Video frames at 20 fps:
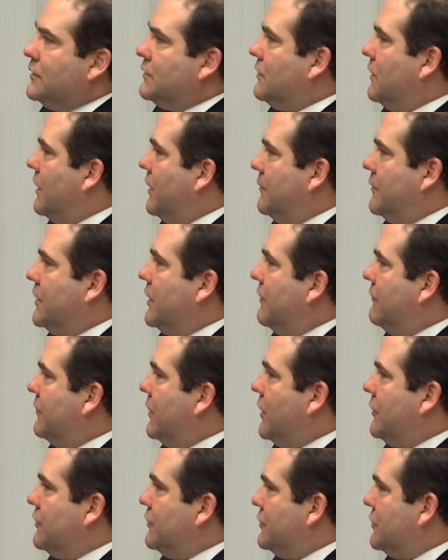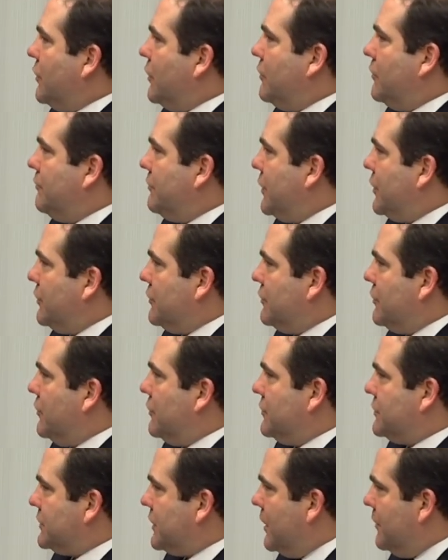I mean have other don bigger
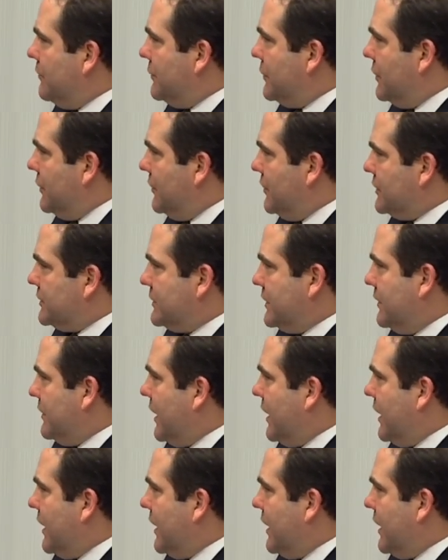donors come to you and said